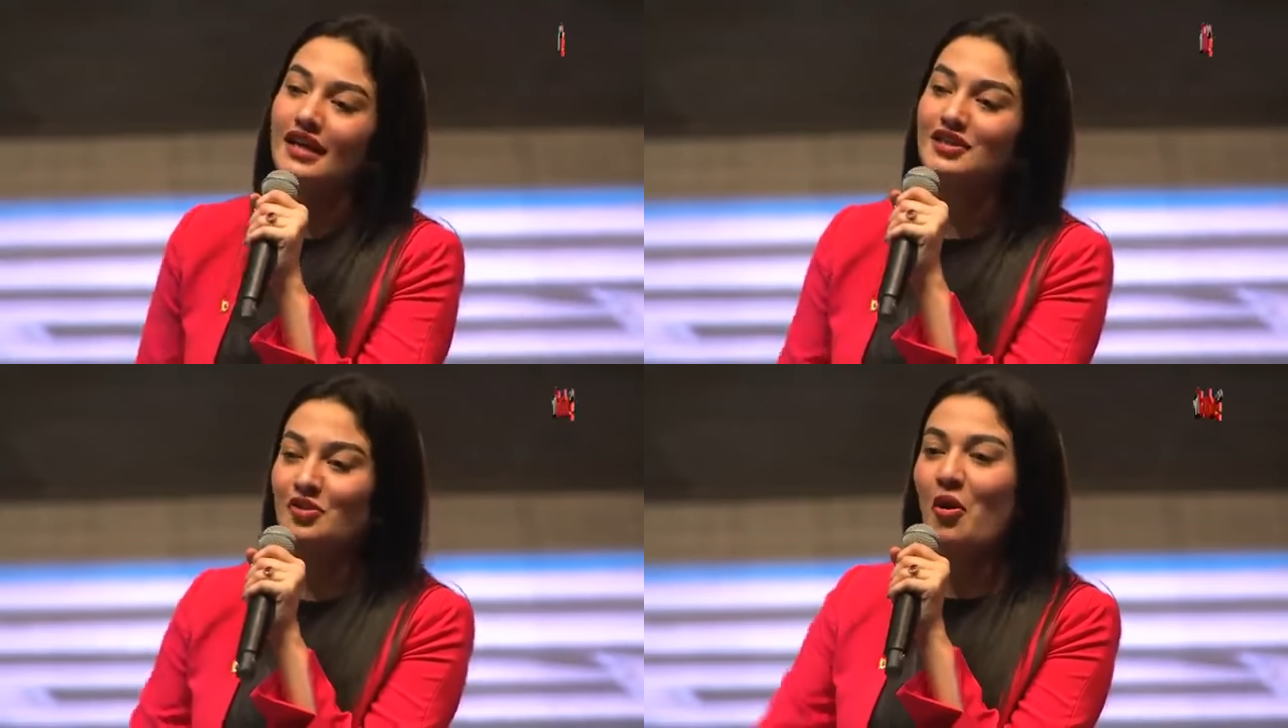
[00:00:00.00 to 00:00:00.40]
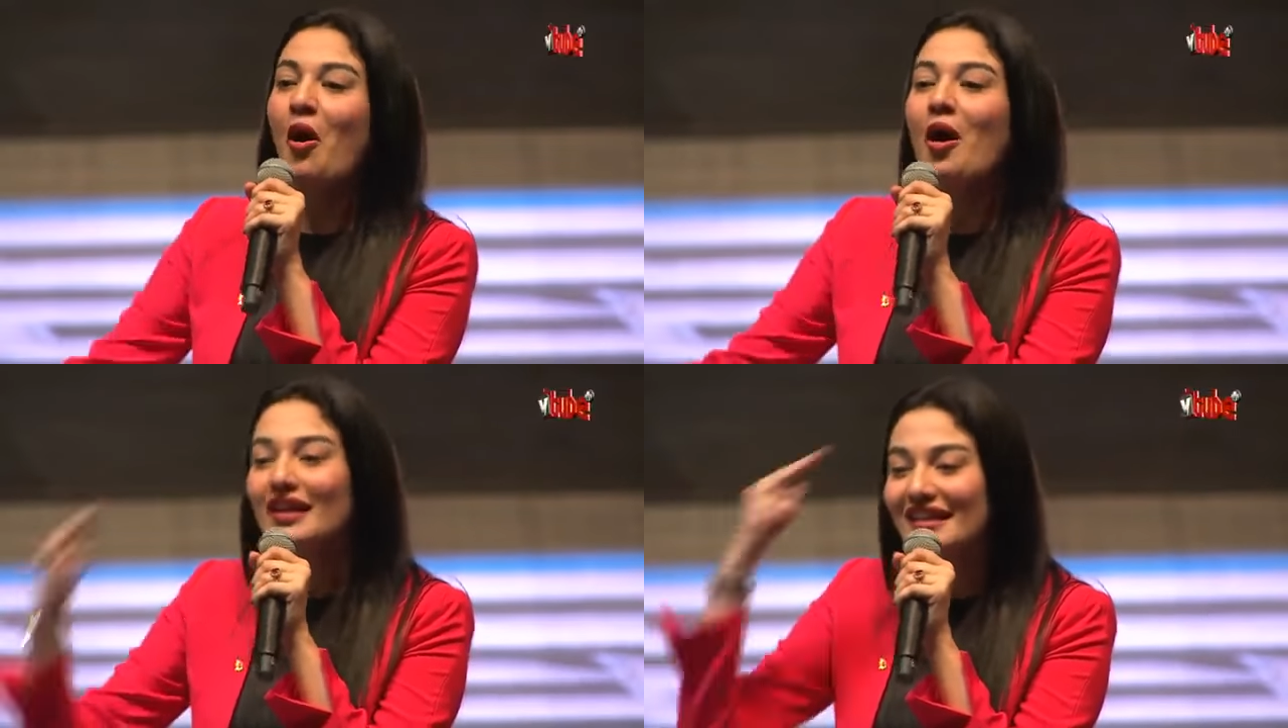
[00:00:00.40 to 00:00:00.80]
It's
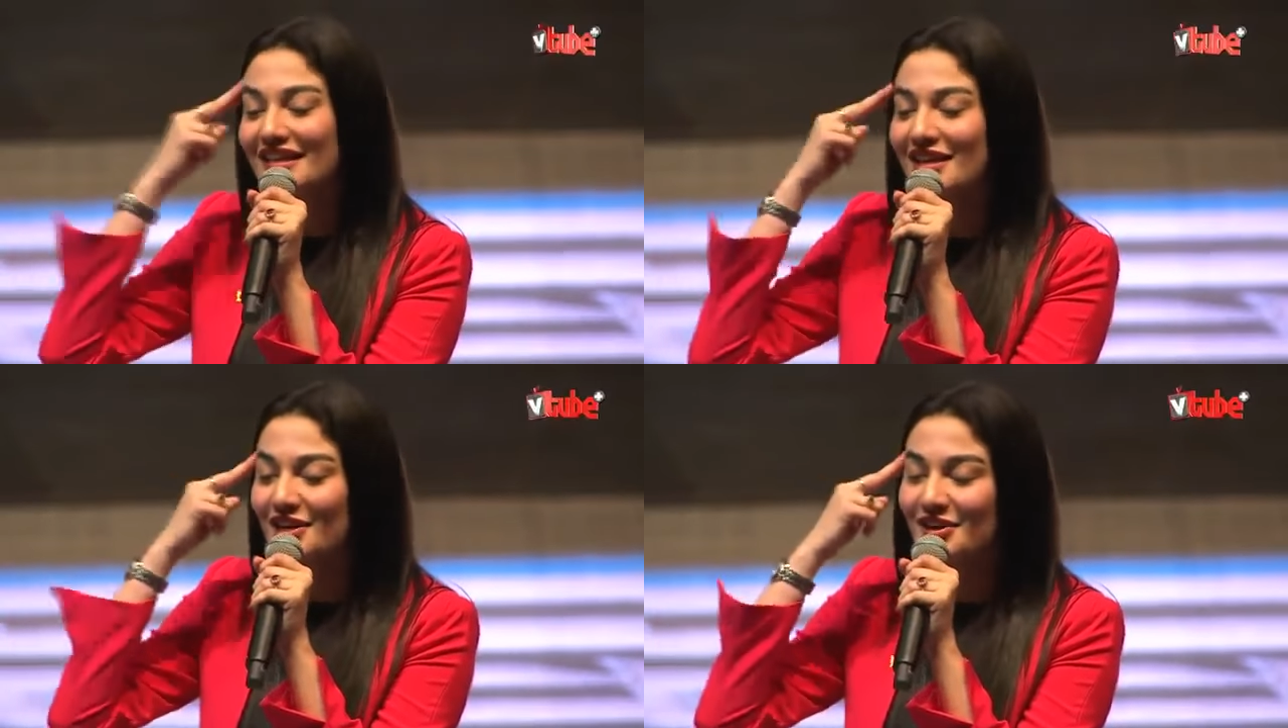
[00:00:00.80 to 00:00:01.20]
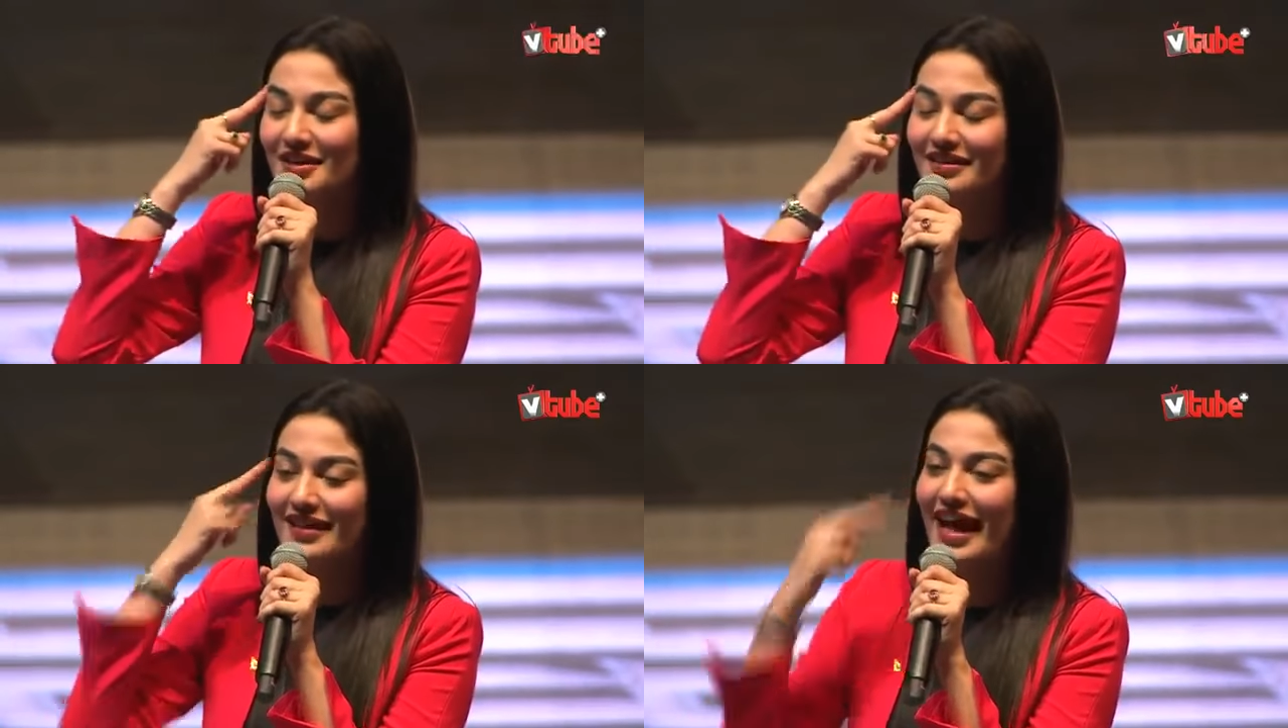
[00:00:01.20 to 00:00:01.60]
all in
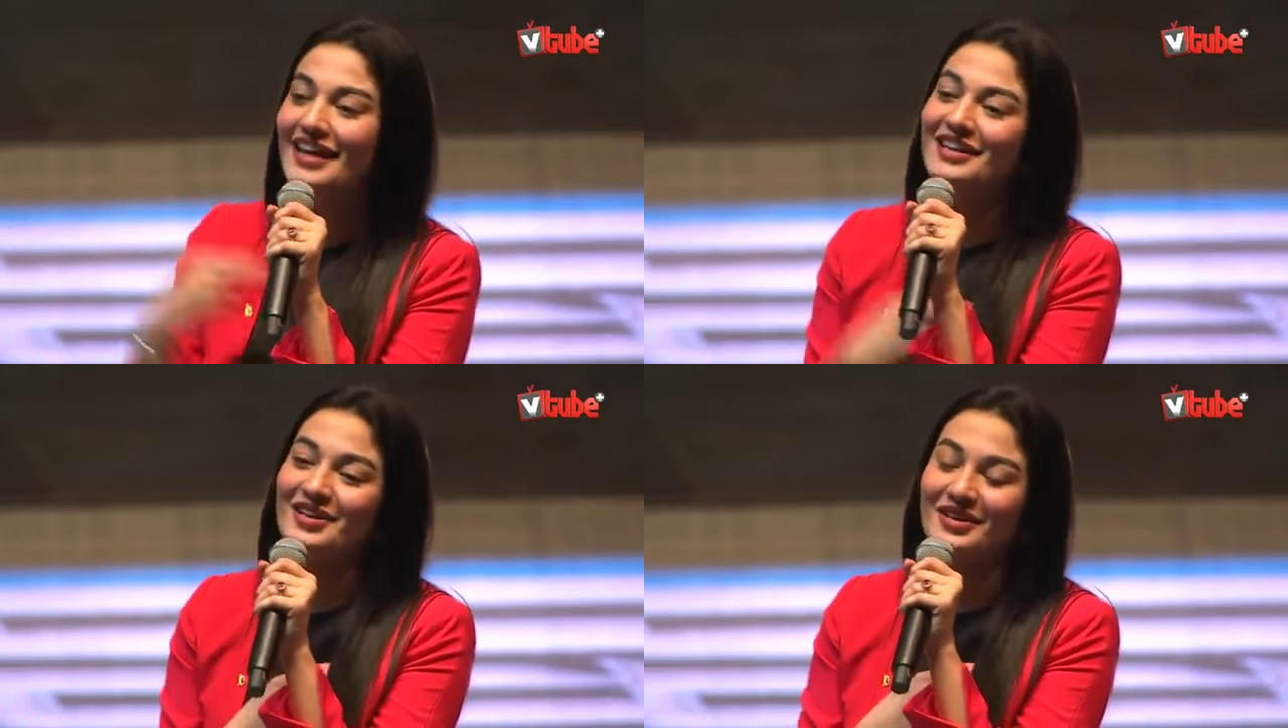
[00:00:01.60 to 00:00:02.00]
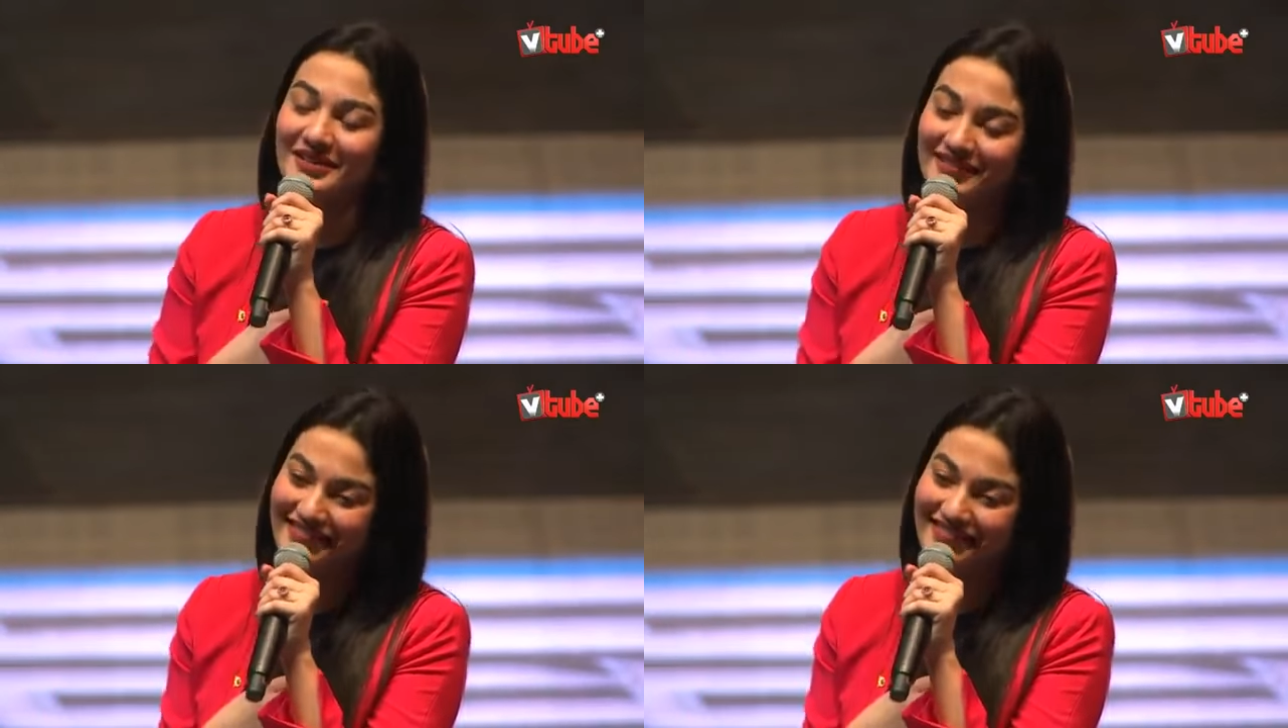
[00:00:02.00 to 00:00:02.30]
here and here.